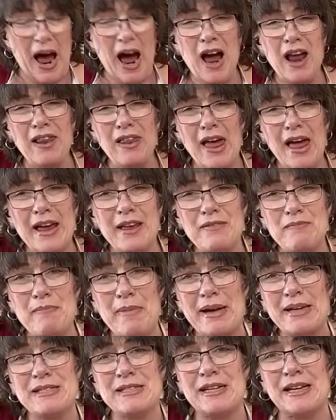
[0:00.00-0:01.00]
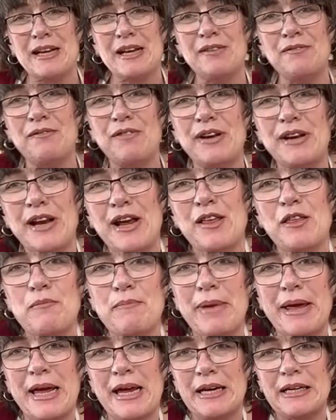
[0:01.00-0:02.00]
I like Mexican vanilla
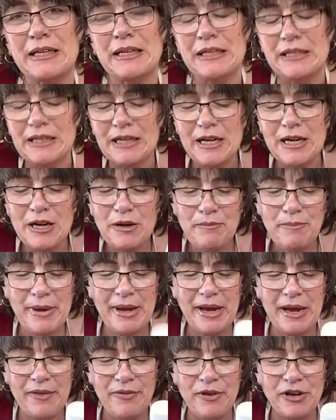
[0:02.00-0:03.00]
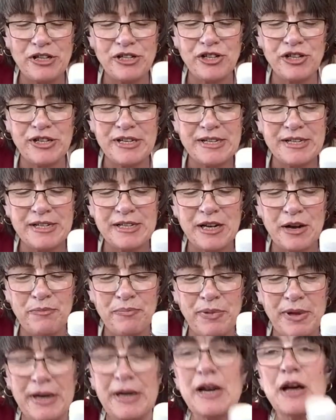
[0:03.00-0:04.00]
bean. There's just
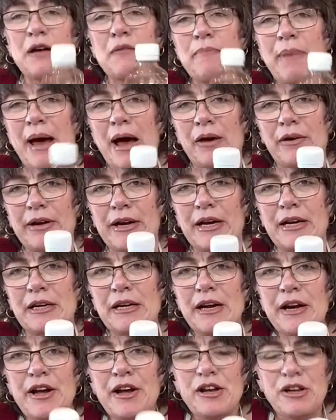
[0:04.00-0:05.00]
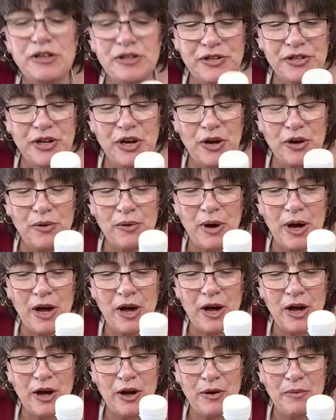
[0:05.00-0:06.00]
something about it.
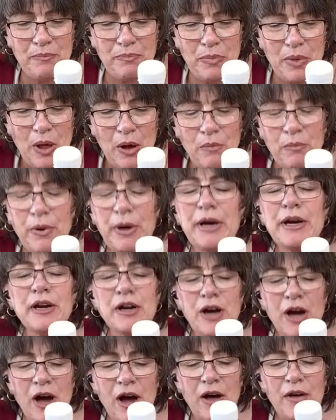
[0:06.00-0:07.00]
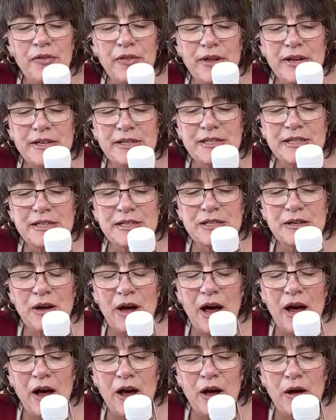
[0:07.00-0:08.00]
So, we're gonna call this,
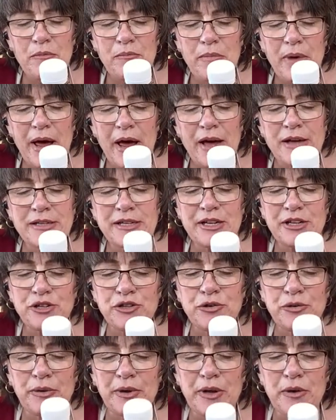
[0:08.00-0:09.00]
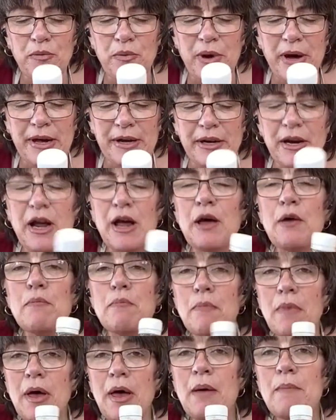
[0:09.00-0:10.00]
as it truly would,
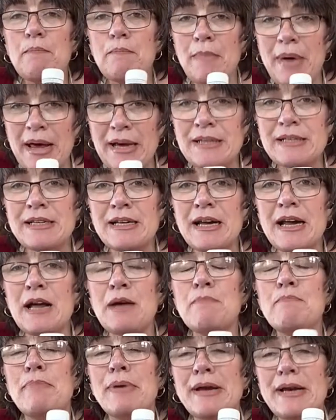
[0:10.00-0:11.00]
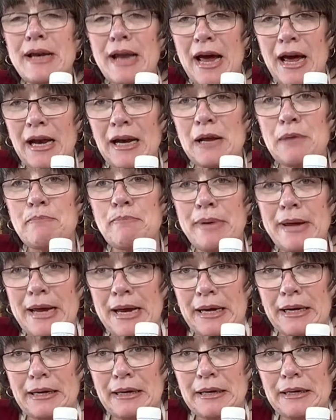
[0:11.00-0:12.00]
Mexican vanilla
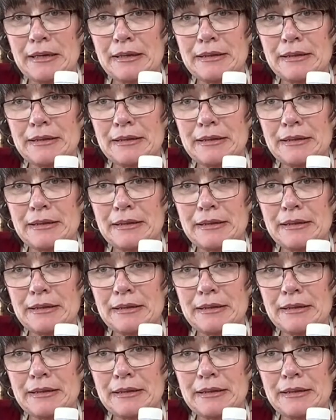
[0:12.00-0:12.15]
bean.